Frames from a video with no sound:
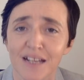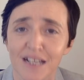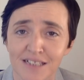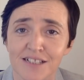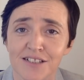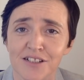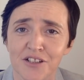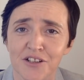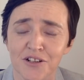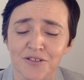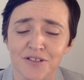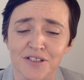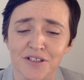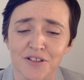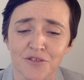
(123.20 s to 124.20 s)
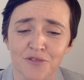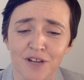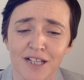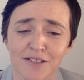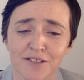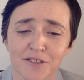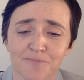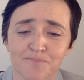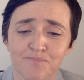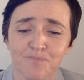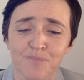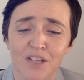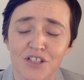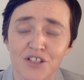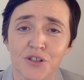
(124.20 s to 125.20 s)
It's a security threat.
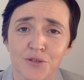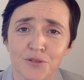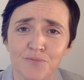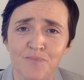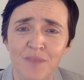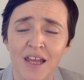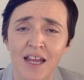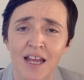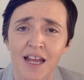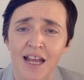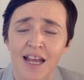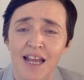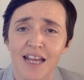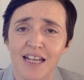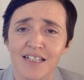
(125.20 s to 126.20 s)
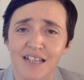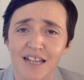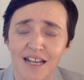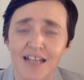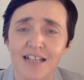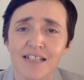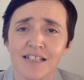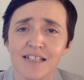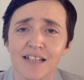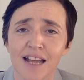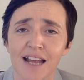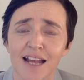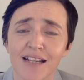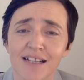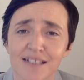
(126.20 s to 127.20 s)
Two, it is
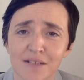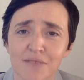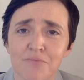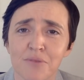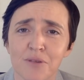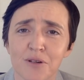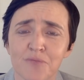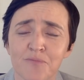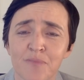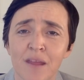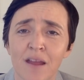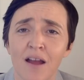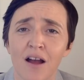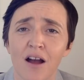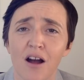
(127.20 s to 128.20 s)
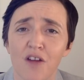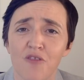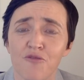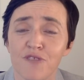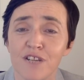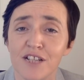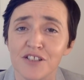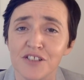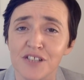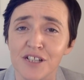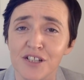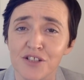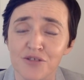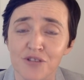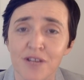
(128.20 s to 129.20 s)
a symbol of religious
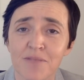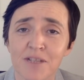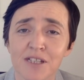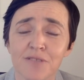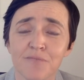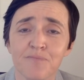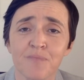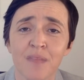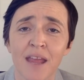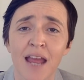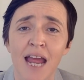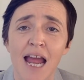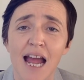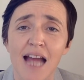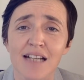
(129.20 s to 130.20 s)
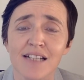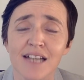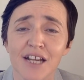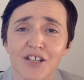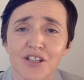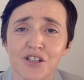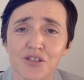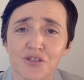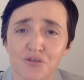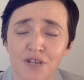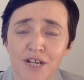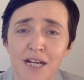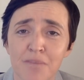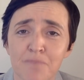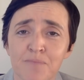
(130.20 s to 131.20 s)
extremism and
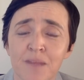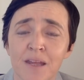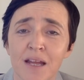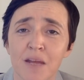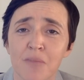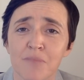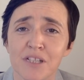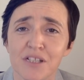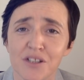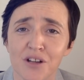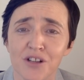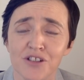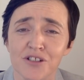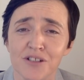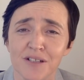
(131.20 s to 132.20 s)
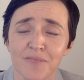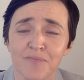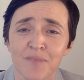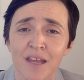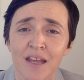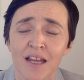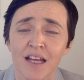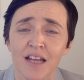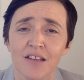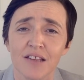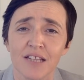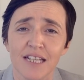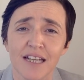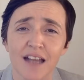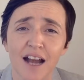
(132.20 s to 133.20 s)
extreme misogyny.
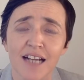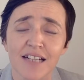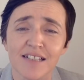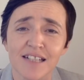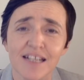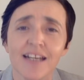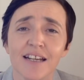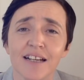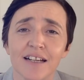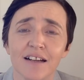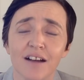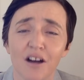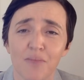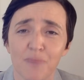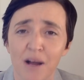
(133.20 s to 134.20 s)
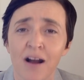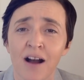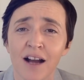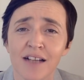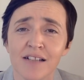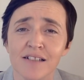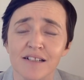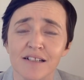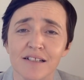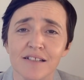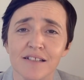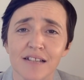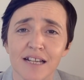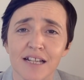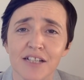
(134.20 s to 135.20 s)
The idea behind
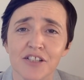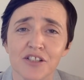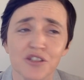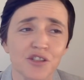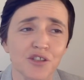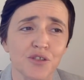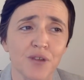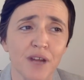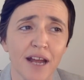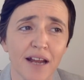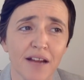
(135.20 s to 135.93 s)
it is to